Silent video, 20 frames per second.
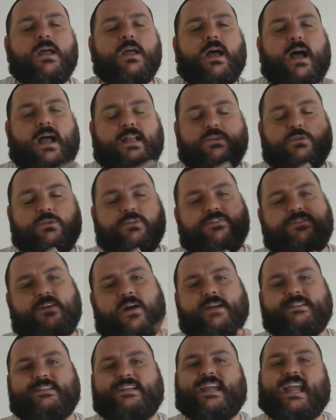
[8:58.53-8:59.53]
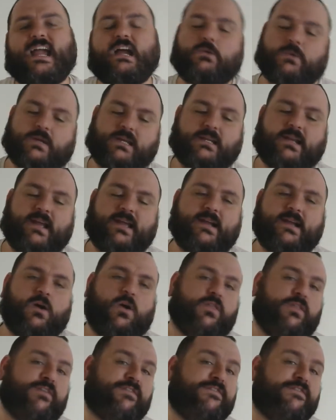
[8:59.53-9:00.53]
and you'll find a calculator on
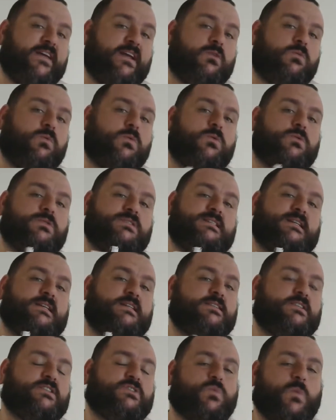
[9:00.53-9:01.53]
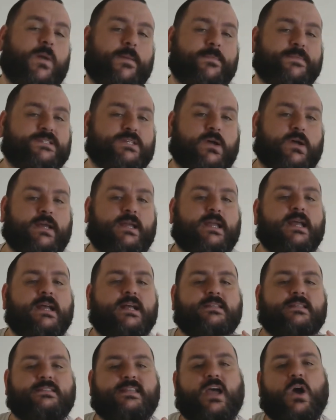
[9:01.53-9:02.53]
the Thick Wall Cylinders website
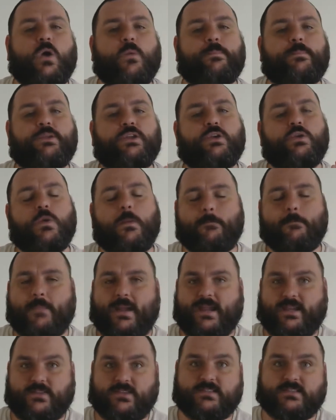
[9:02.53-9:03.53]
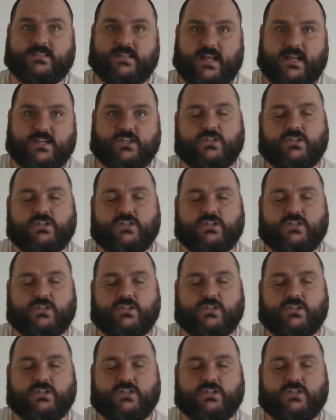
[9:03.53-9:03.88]
to help you make the selection